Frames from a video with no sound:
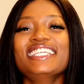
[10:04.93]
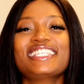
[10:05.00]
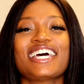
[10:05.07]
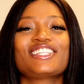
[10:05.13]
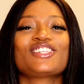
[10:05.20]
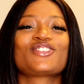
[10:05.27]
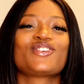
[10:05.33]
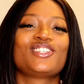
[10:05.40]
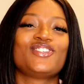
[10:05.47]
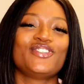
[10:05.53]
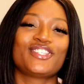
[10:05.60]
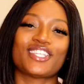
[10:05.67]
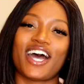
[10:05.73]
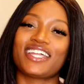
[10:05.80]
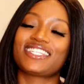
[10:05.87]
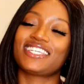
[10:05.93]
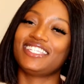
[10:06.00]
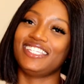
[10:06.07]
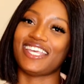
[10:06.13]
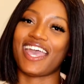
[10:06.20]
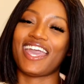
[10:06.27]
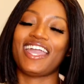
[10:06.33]
such as what you saw
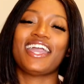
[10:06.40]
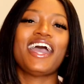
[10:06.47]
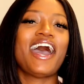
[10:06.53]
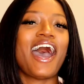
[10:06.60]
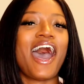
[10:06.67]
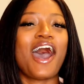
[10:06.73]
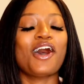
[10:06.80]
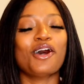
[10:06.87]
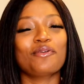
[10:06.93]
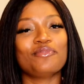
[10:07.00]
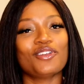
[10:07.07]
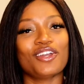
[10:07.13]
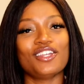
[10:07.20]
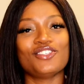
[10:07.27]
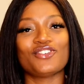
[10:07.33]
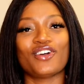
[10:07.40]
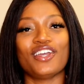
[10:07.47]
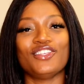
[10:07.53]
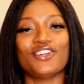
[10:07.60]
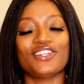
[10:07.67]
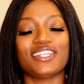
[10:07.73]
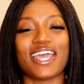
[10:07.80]
today. I I hope you're
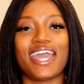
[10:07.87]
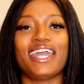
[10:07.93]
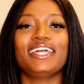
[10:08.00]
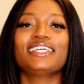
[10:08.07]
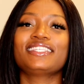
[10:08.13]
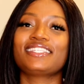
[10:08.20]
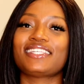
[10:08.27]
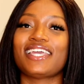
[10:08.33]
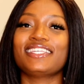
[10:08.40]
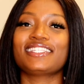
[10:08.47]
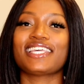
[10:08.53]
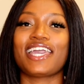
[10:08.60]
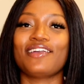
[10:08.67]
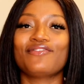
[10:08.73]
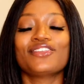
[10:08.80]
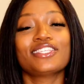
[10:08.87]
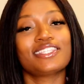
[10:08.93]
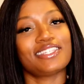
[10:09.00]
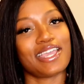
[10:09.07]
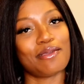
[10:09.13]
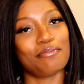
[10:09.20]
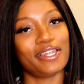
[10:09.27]
enjoying your day. Stay safe,
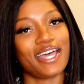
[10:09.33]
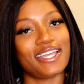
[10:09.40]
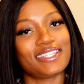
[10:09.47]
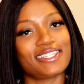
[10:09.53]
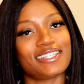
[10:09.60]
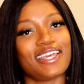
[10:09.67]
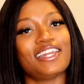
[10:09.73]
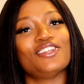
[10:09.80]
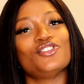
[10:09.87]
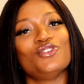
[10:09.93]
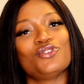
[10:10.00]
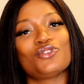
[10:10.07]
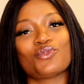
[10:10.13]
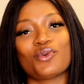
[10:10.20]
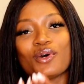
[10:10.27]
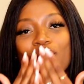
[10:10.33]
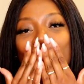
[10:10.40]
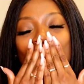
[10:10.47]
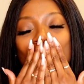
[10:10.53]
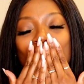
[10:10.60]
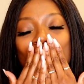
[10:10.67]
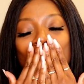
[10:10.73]
stay blessed, and as usual,